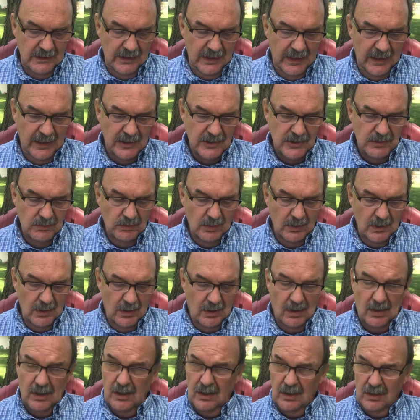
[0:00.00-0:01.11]
and you are
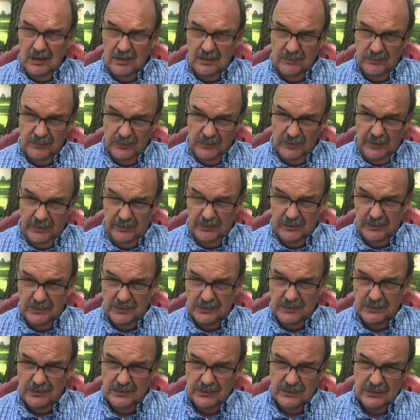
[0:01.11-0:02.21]
all
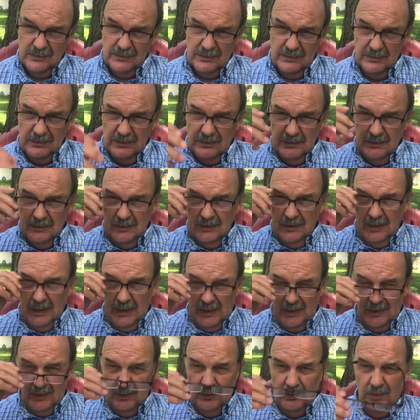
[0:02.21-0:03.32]
brothers.
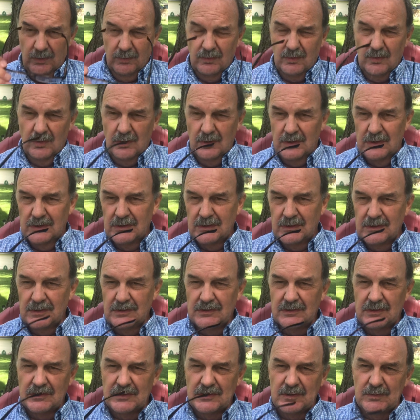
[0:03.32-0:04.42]
And who, of course, is
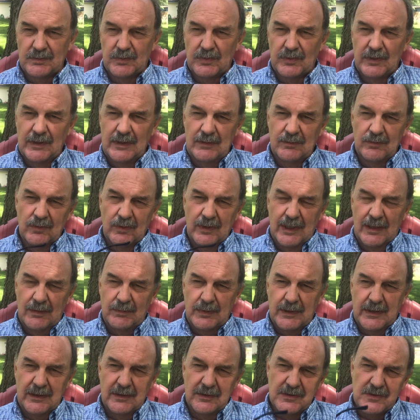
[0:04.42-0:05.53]
the supreme
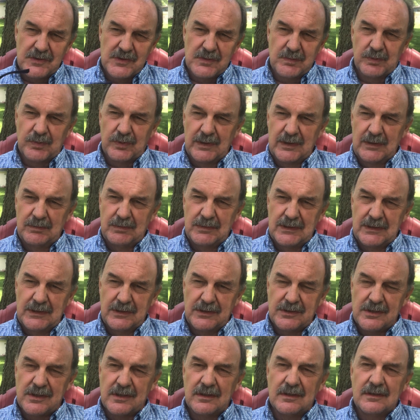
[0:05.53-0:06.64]
rabbi, the supreme
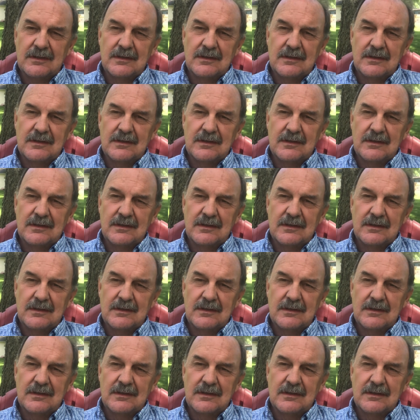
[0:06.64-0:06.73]
teacher?